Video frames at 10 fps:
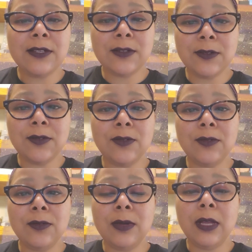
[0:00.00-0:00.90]

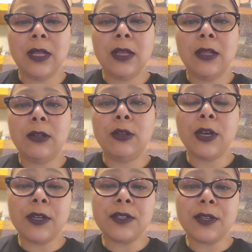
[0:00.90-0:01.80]
to
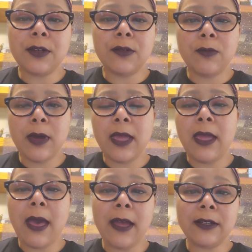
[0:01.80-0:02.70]
look a certain
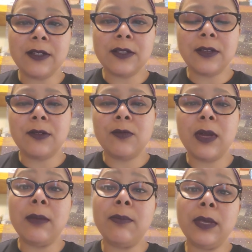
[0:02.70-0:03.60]
way, act a certain
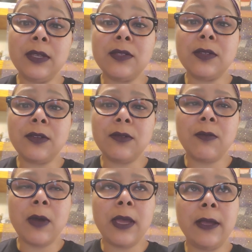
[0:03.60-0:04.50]
way, be a
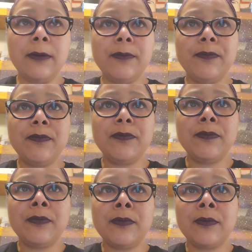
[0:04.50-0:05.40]
certain way.
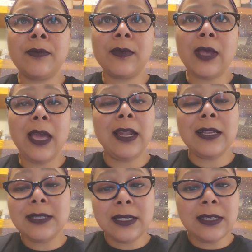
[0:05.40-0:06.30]
And
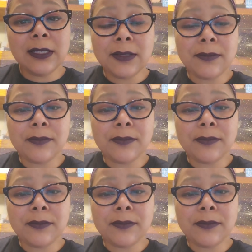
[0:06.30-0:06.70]
I did.